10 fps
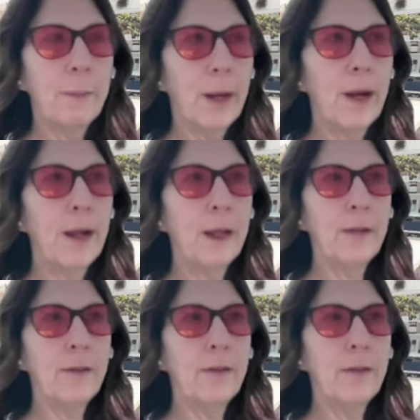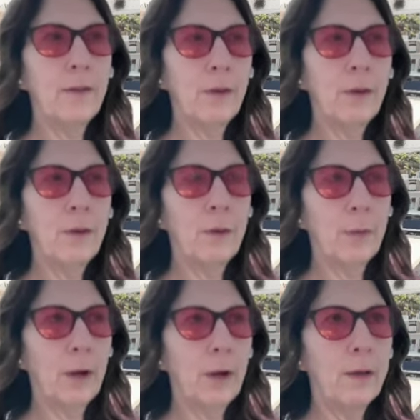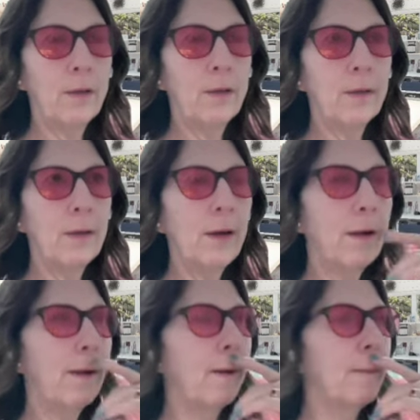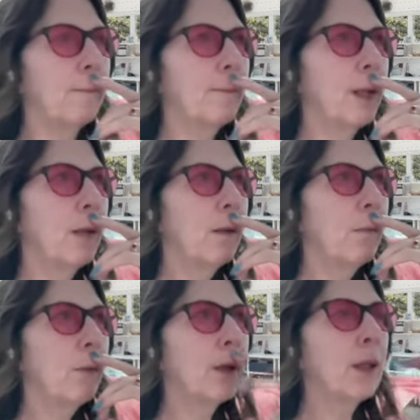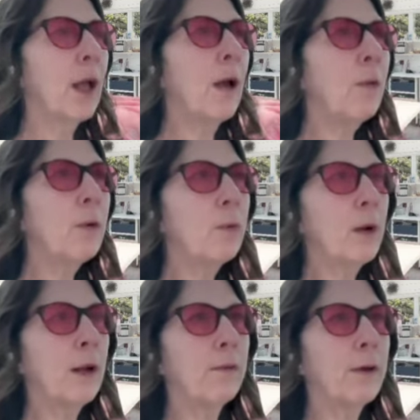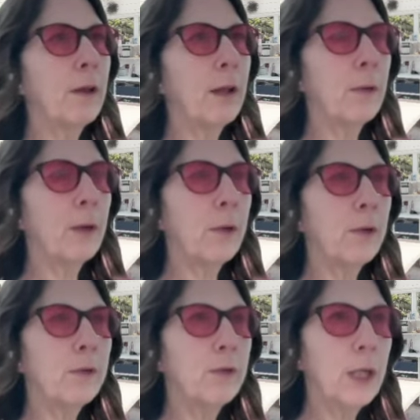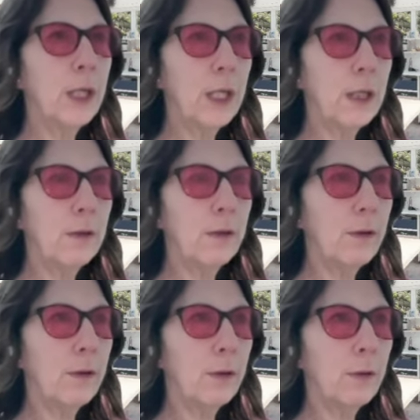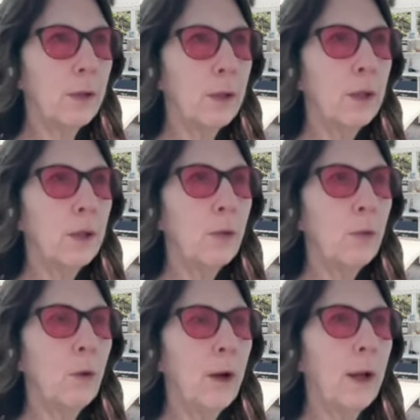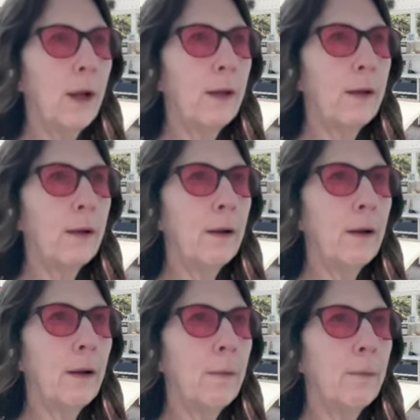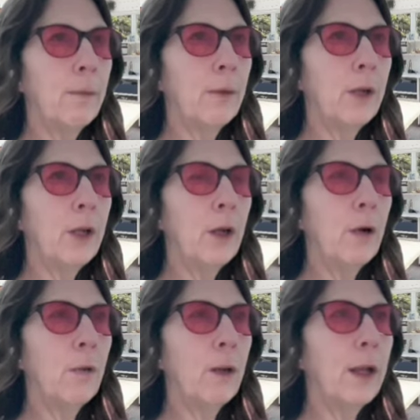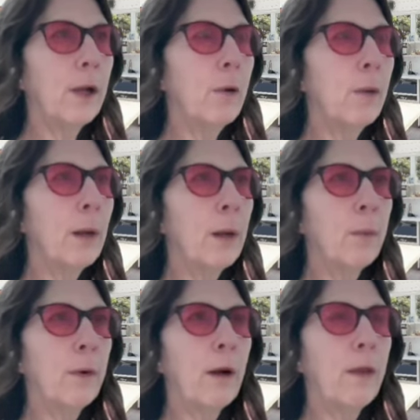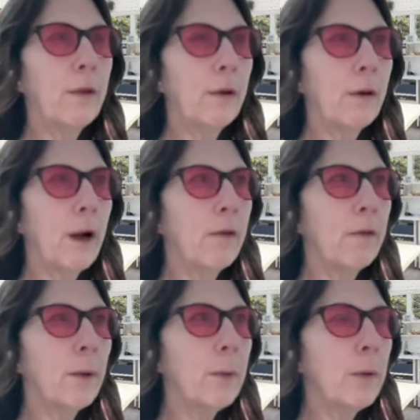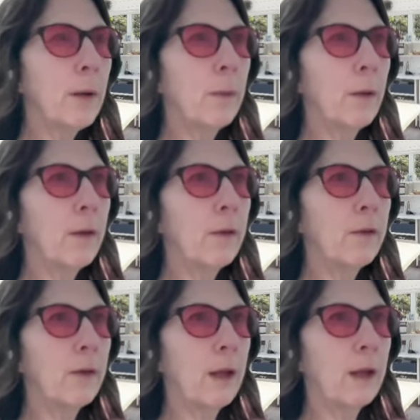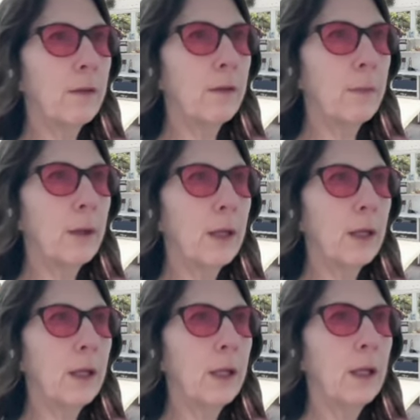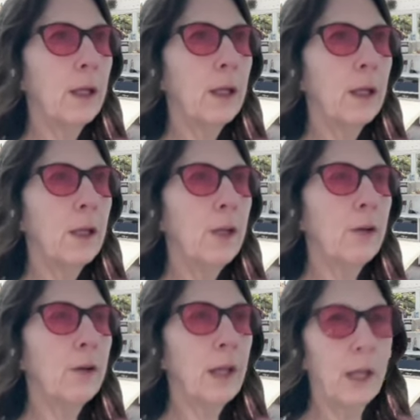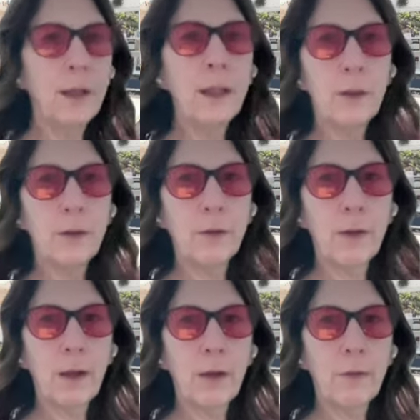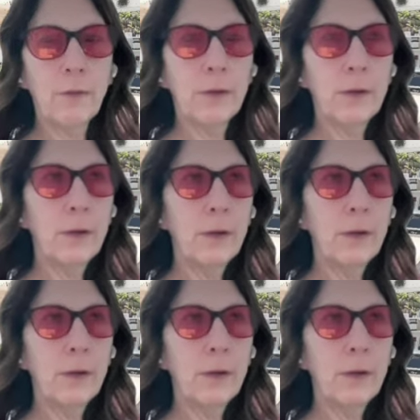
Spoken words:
minds do to us. But that was what I felt like when I was drinking too. When, well, like when I remember my brother saying to me, "You're killing yourself,"